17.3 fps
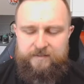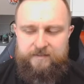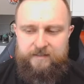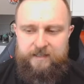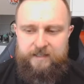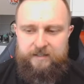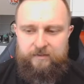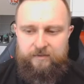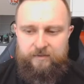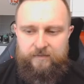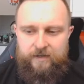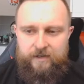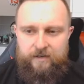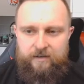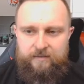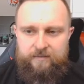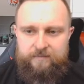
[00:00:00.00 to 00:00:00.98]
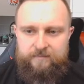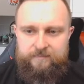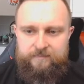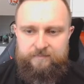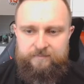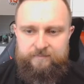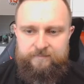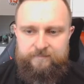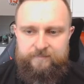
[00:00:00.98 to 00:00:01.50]
neither of our
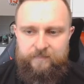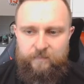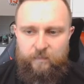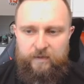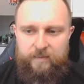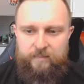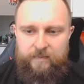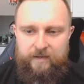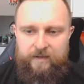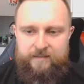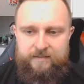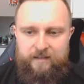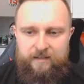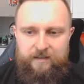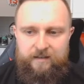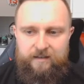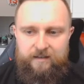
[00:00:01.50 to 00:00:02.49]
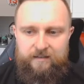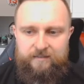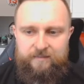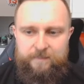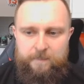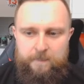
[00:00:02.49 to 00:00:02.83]
wingbacks are.